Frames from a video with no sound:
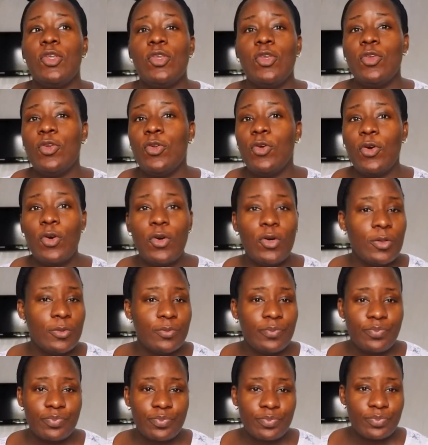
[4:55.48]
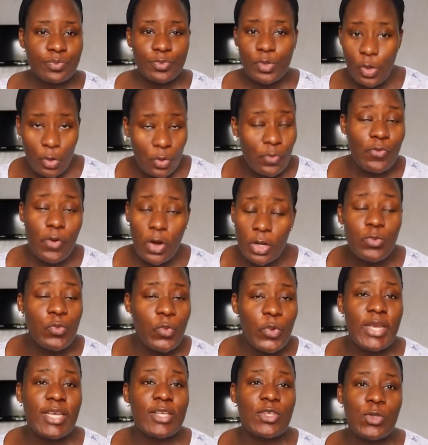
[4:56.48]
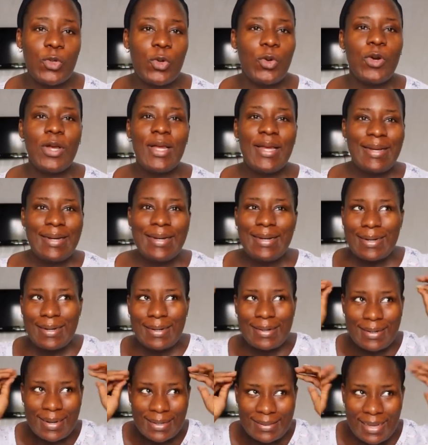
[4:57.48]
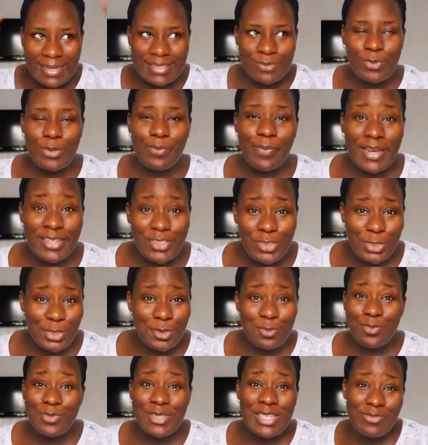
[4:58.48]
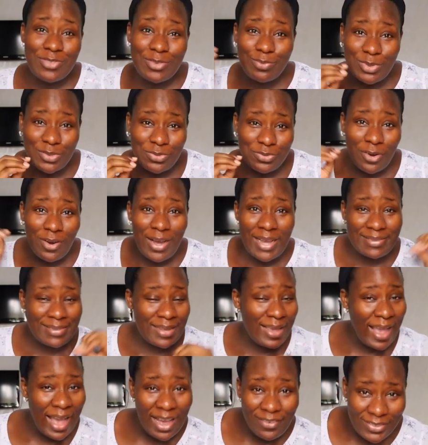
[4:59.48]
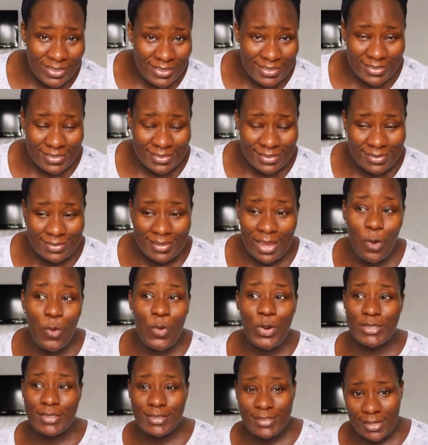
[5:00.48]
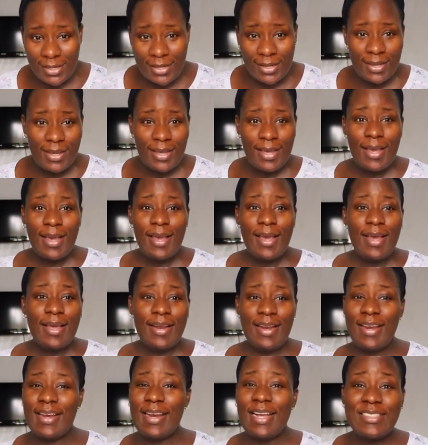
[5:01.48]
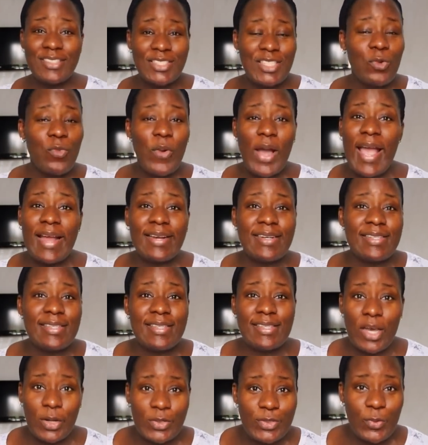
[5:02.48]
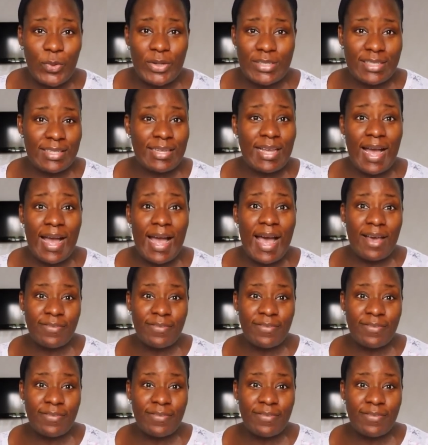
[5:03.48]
you know, fun way. So that has been my dream even before I started having kids, that one day, that's the reason why I didn't sell the wedding gown